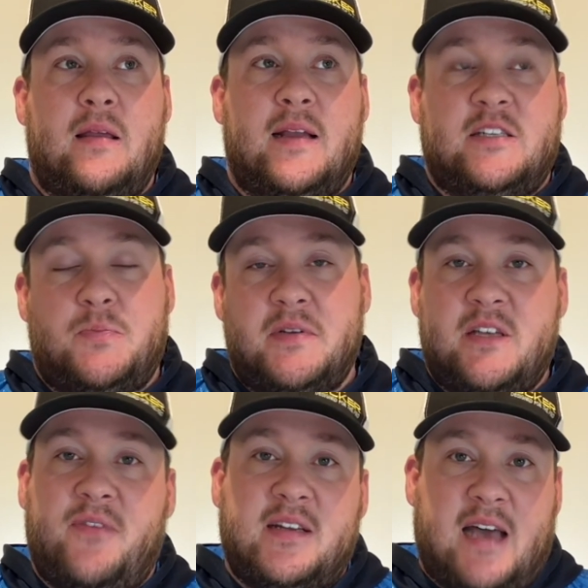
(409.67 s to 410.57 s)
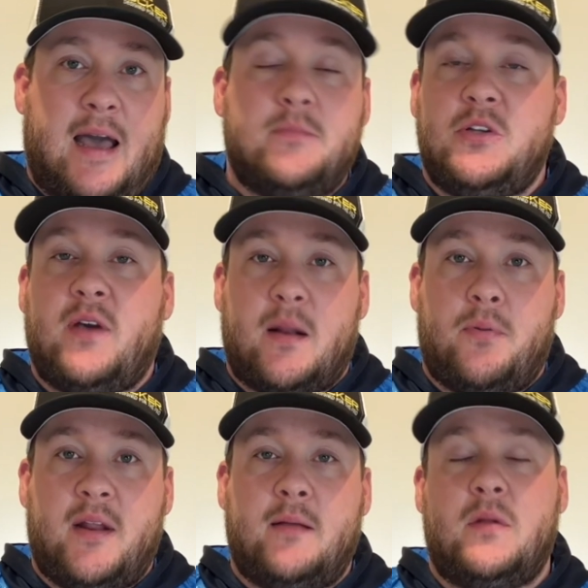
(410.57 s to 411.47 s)
It's specific times that you got to
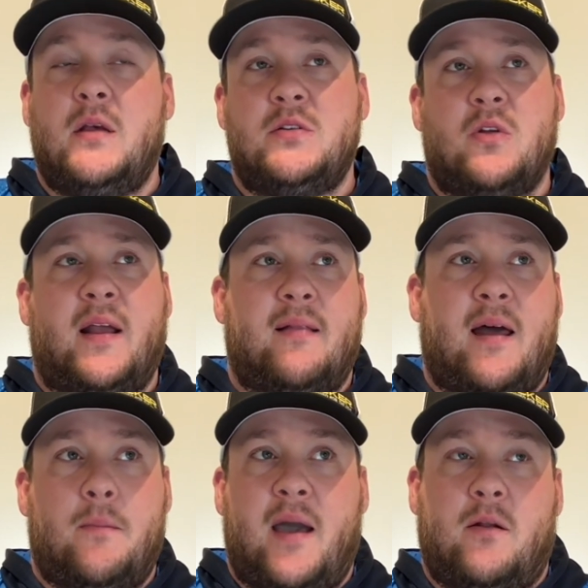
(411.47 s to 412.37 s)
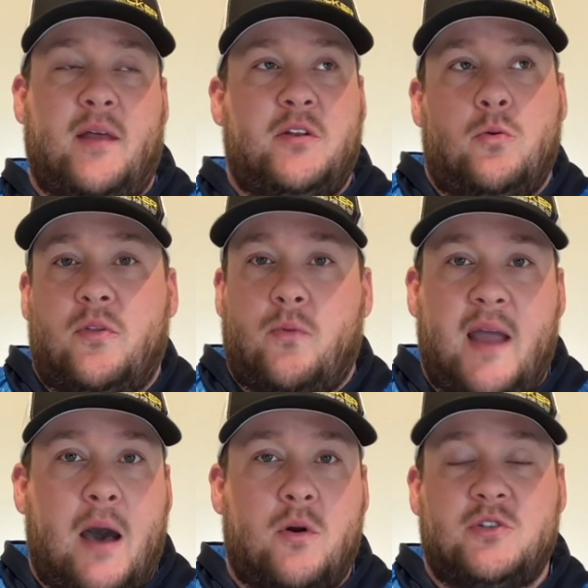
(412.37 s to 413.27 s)
put in. So like a lot of mine are like 2 or 3
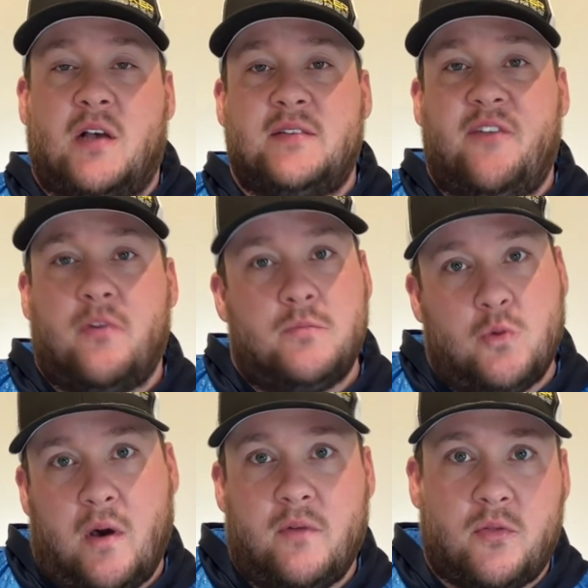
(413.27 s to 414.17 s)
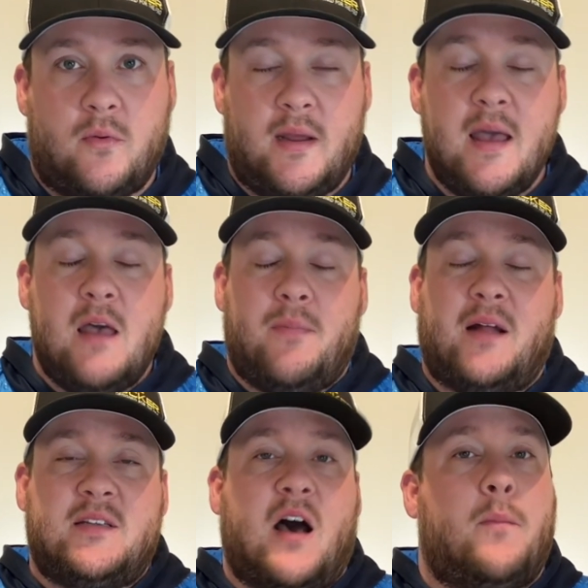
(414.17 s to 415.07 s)
hours. So I'll say from 12 to 3, but
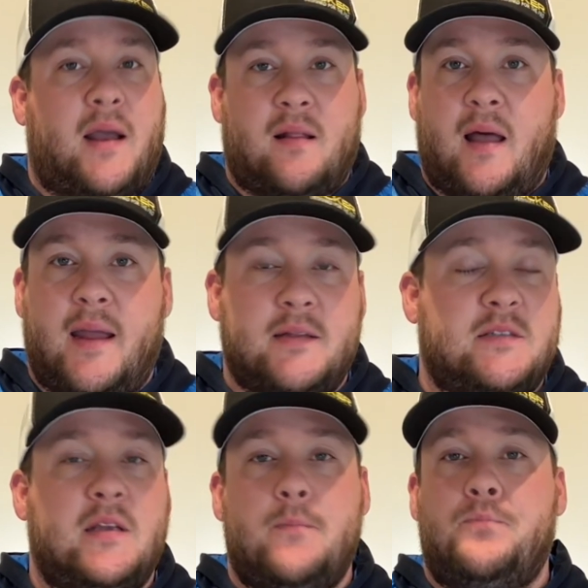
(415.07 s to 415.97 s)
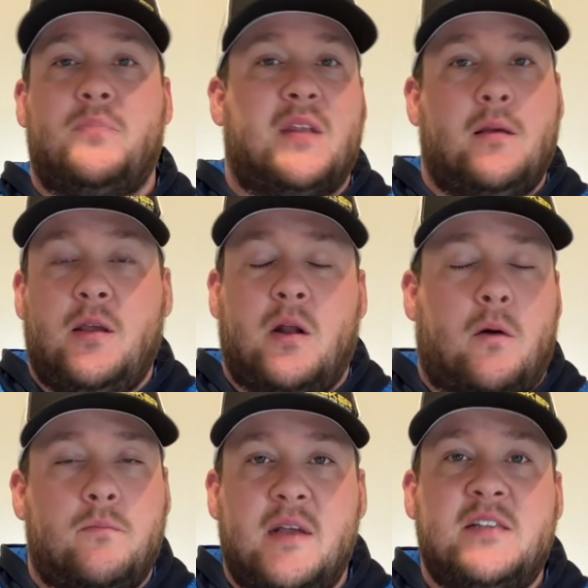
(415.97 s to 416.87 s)
I'll tell my clients,
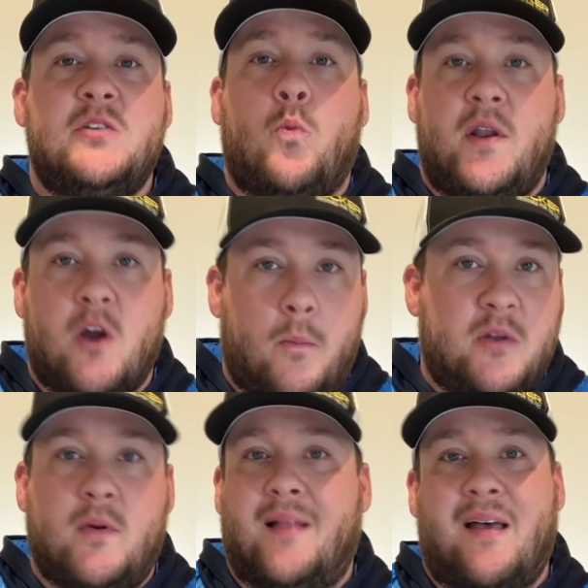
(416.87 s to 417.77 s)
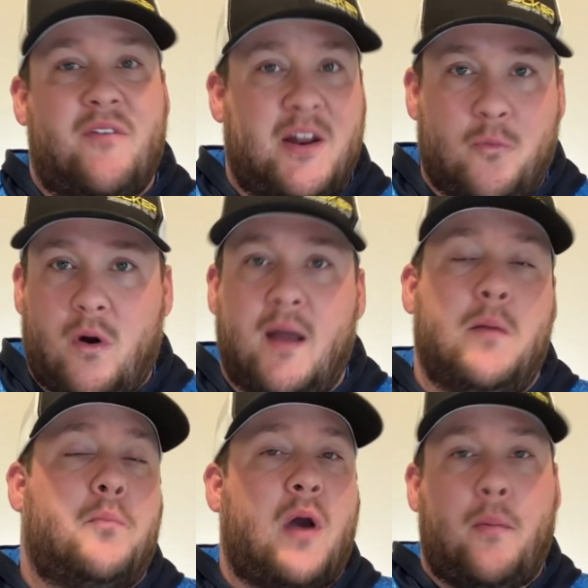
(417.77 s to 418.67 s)
this is a window between 11 and
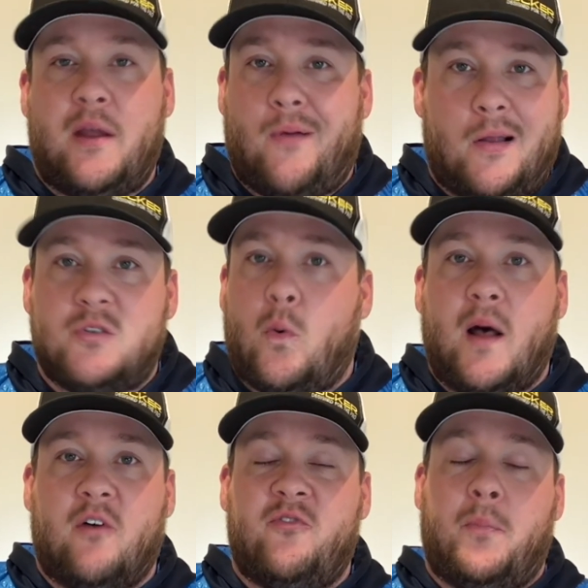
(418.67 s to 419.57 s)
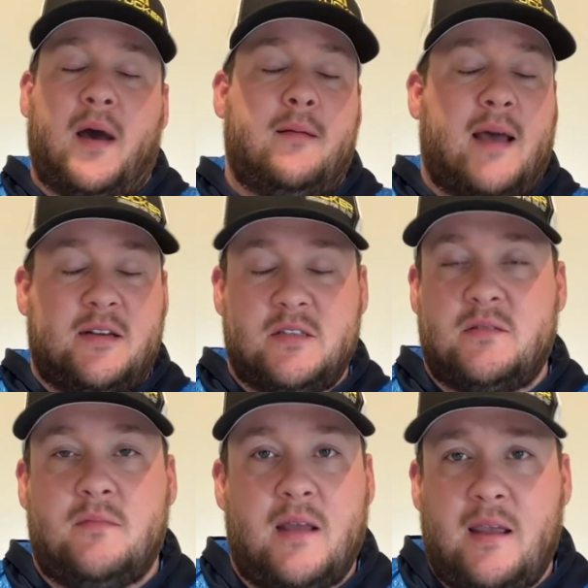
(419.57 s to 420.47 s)
1, probably around 12, but
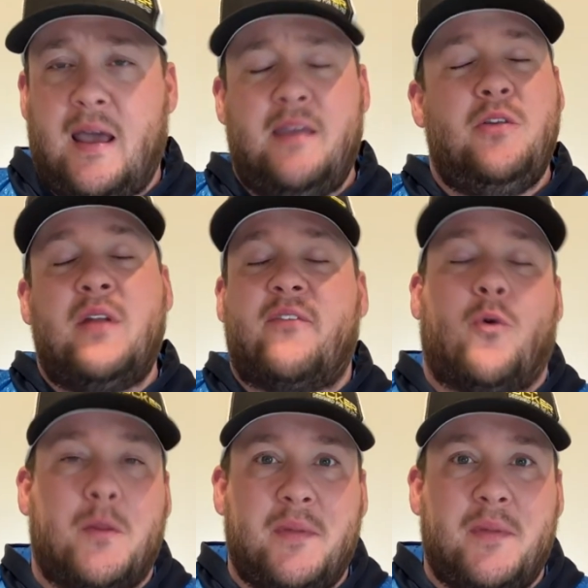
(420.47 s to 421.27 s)
you never want to